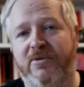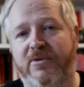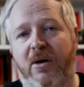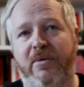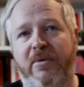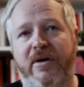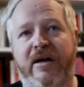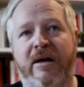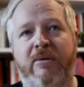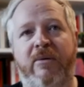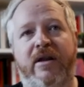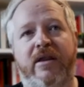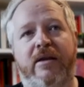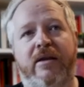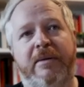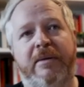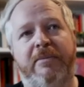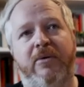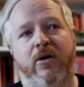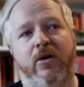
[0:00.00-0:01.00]
was probably one of the
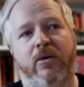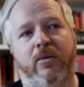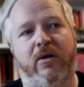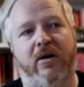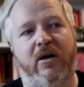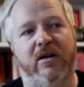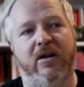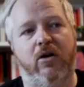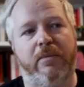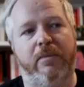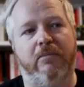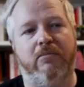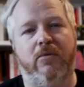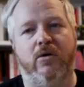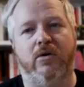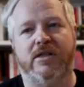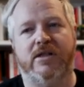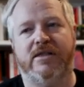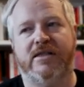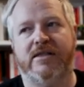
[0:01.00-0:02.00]
people who were a little bit
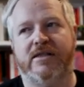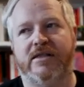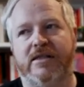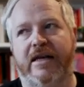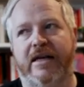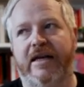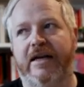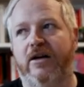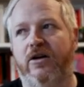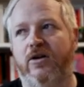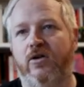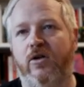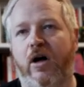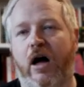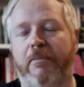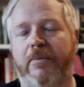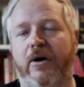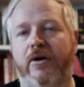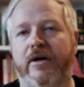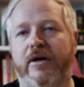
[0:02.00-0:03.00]
more cynical
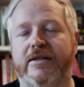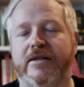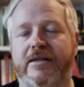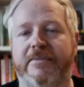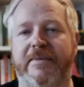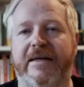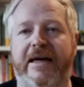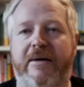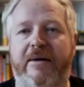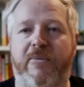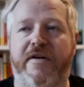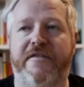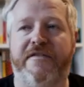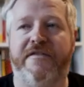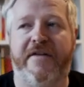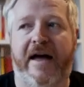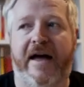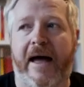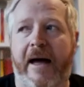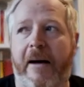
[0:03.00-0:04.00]
about it to begin
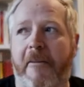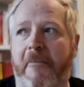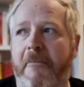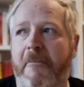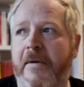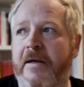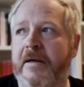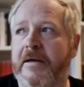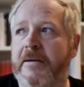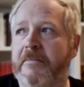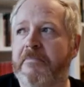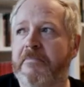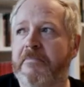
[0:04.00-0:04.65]
with. Um,